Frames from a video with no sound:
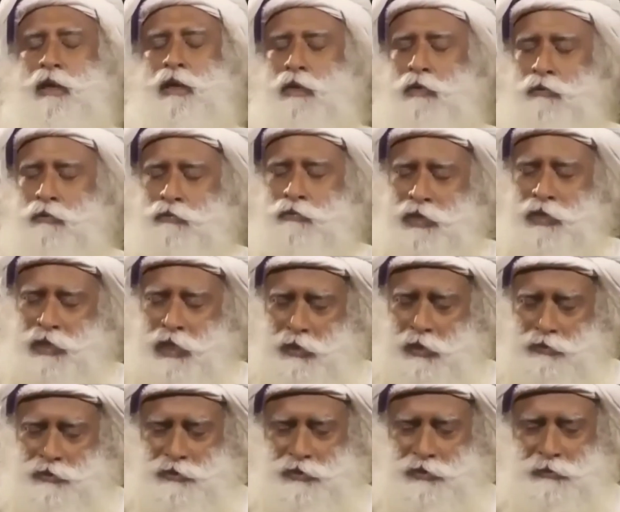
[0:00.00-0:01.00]

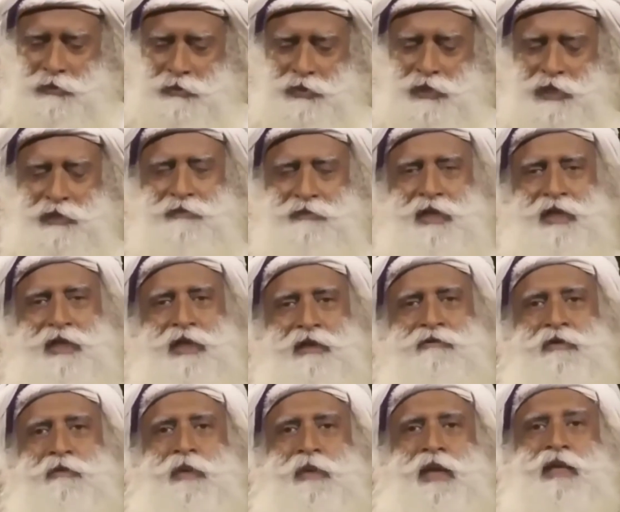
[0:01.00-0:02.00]
without
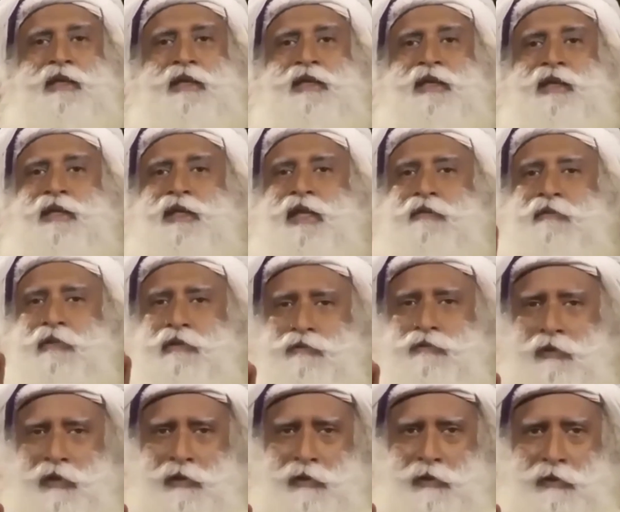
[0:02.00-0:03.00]
deviating from anything, they will
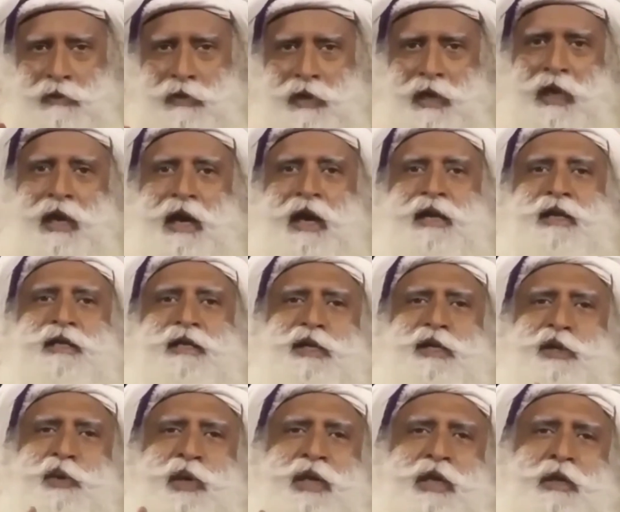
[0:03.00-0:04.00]
follow. Another
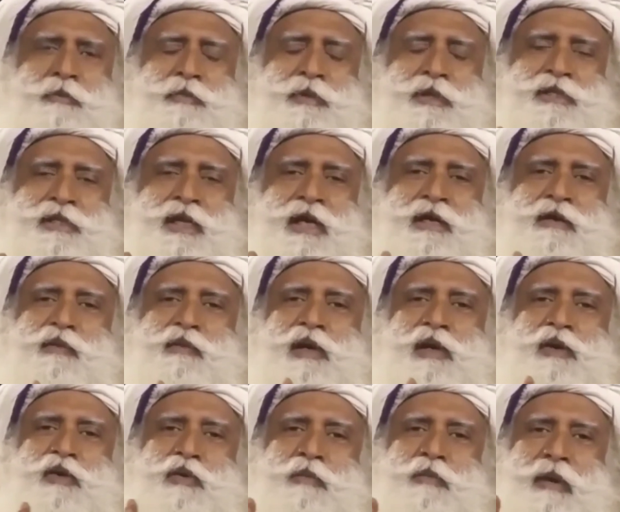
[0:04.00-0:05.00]
20%
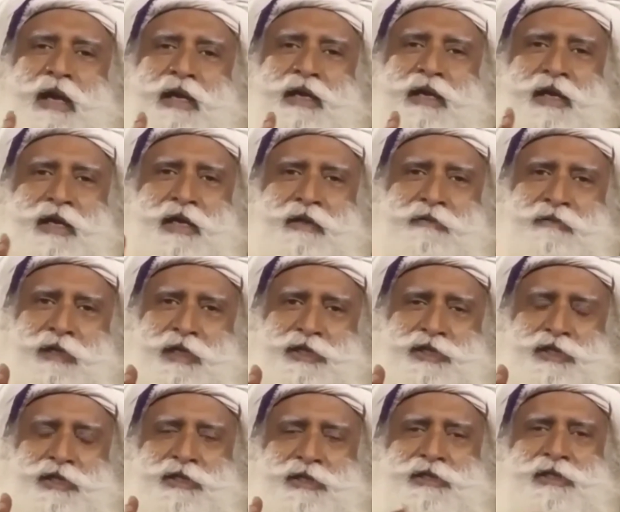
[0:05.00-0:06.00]
will do minor
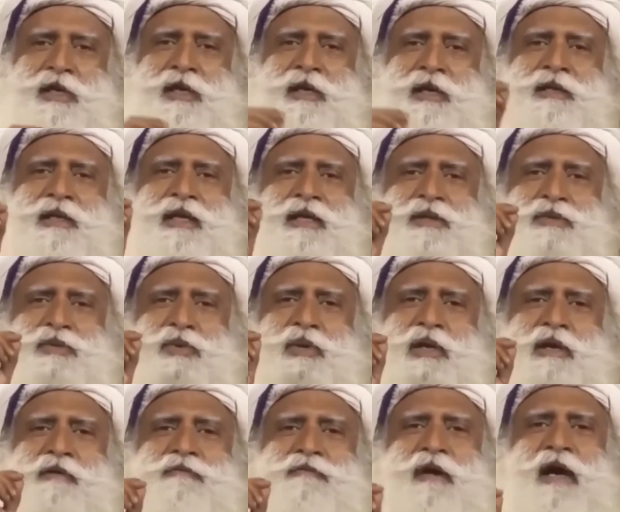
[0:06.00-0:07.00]
deviations. There is
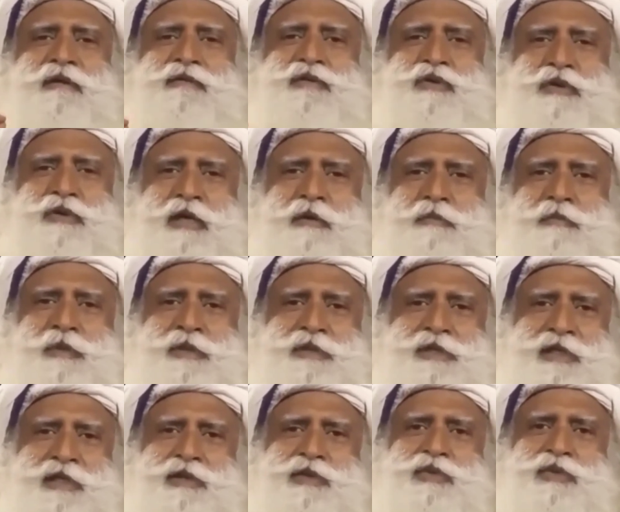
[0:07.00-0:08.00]
only 5 to
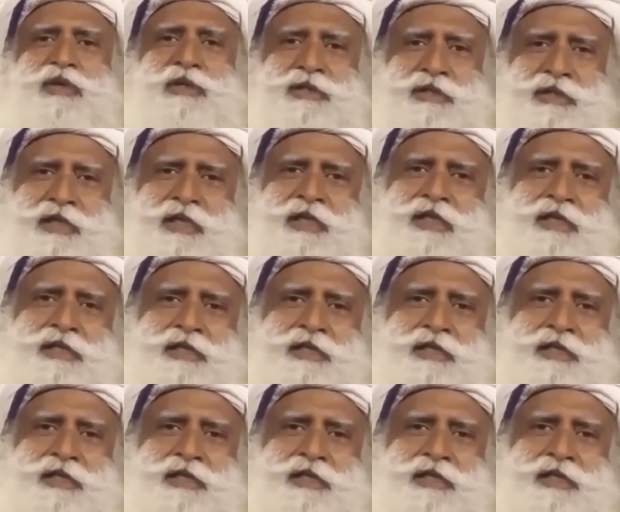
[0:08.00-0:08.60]
10% who are serious